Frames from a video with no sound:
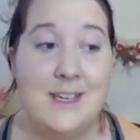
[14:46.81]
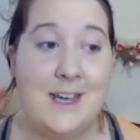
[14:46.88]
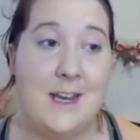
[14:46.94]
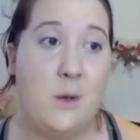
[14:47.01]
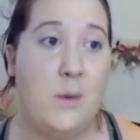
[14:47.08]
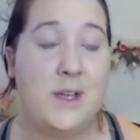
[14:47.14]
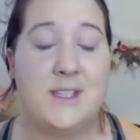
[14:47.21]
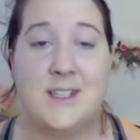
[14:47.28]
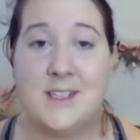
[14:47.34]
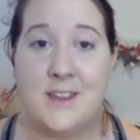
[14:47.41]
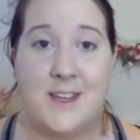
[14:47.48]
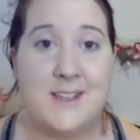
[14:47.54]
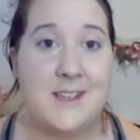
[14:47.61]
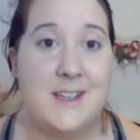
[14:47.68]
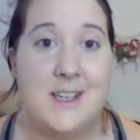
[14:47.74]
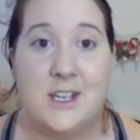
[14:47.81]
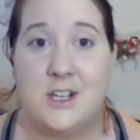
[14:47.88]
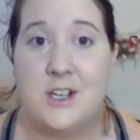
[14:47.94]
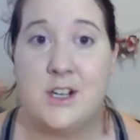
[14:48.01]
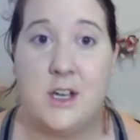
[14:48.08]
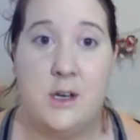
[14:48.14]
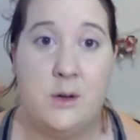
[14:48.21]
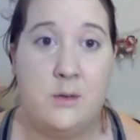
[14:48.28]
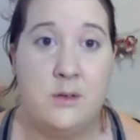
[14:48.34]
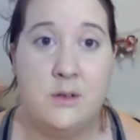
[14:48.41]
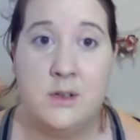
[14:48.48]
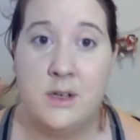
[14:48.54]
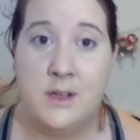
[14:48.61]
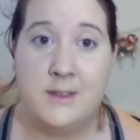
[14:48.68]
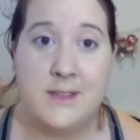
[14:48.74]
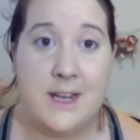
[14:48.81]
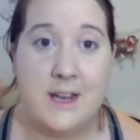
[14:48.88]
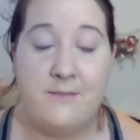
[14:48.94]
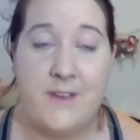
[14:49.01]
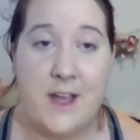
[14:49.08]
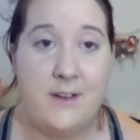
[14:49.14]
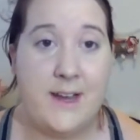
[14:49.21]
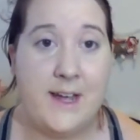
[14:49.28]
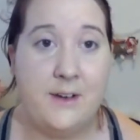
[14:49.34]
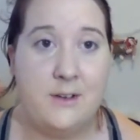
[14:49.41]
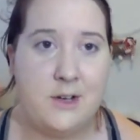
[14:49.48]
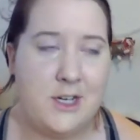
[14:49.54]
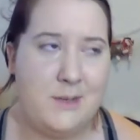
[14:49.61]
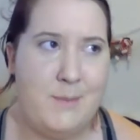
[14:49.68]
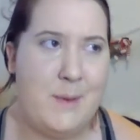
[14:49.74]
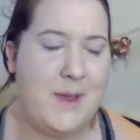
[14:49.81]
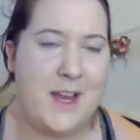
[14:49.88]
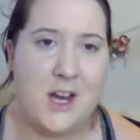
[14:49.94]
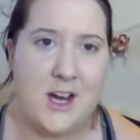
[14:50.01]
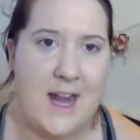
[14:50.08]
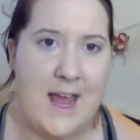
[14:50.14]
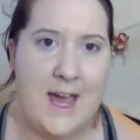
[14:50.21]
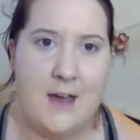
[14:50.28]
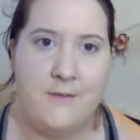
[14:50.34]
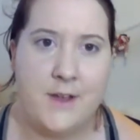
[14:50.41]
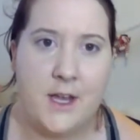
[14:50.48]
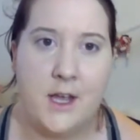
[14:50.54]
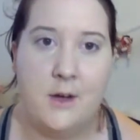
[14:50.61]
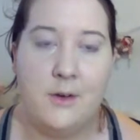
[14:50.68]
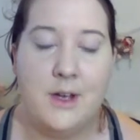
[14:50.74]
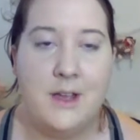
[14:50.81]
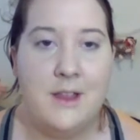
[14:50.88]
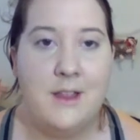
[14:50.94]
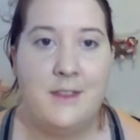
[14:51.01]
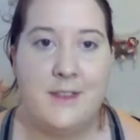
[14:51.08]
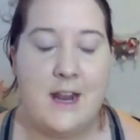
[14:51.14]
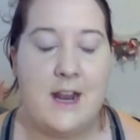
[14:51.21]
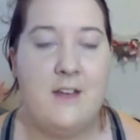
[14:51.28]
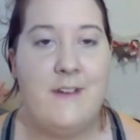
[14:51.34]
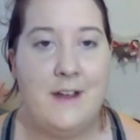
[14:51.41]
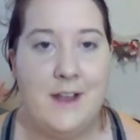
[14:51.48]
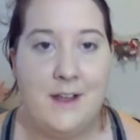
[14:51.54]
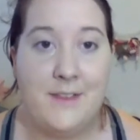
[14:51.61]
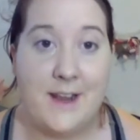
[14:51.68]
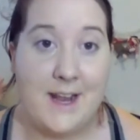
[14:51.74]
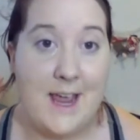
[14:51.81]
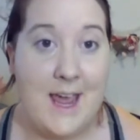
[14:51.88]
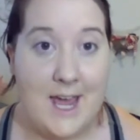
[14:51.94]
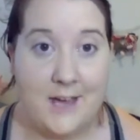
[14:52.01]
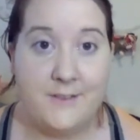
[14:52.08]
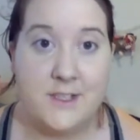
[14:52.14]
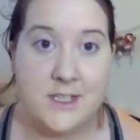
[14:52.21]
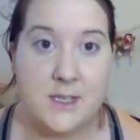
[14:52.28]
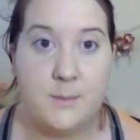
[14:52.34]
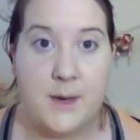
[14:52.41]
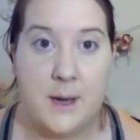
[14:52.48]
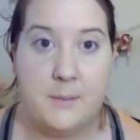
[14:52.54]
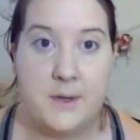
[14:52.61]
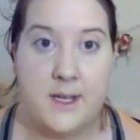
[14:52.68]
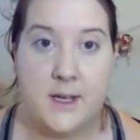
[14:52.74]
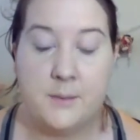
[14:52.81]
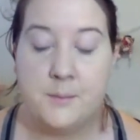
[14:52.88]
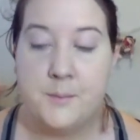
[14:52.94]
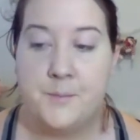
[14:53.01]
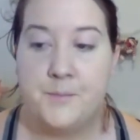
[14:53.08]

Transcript: And it wasn't until like a year ago that I found out, or maybe a year and a half ago, that I found out that I have sleep apnea.